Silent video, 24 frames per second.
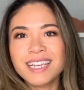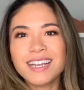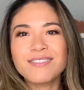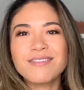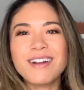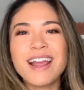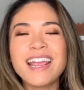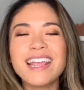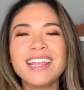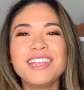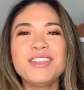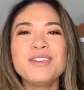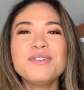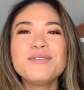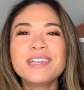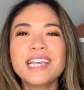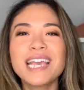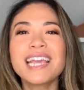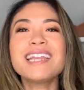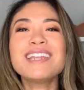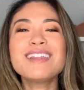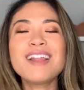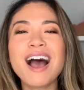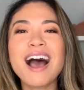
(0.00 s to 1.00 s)
right? You
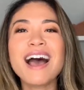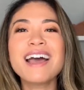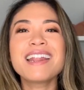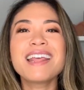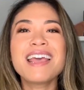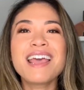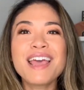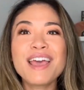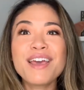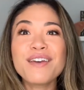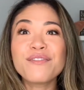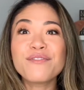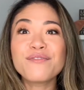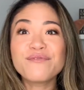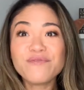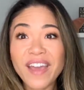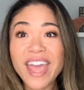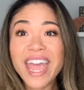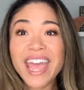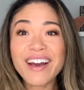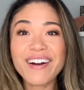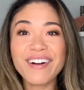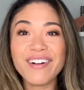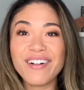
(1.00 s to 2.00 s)
cannot
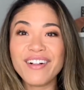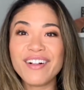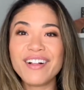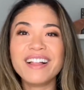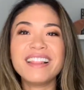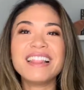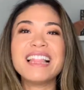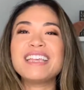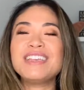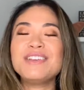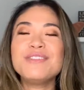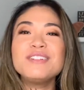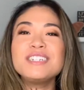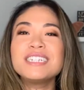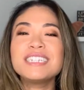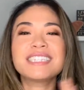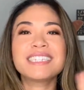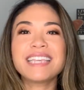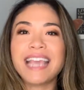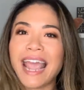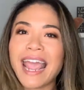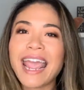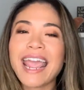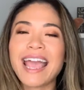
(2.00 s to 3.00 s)
fail, like you just
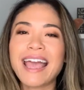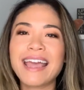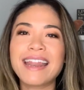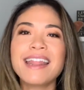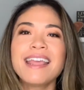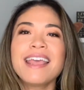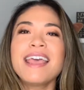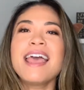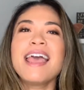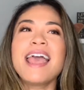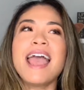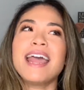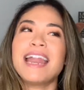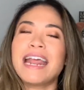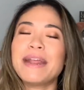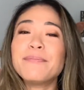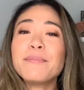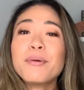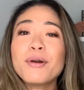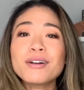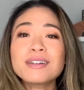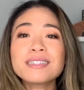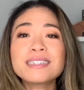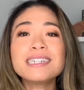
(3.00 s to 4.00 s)
can't. And I
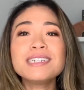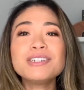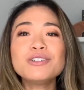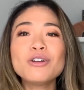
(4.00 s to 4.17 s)
personally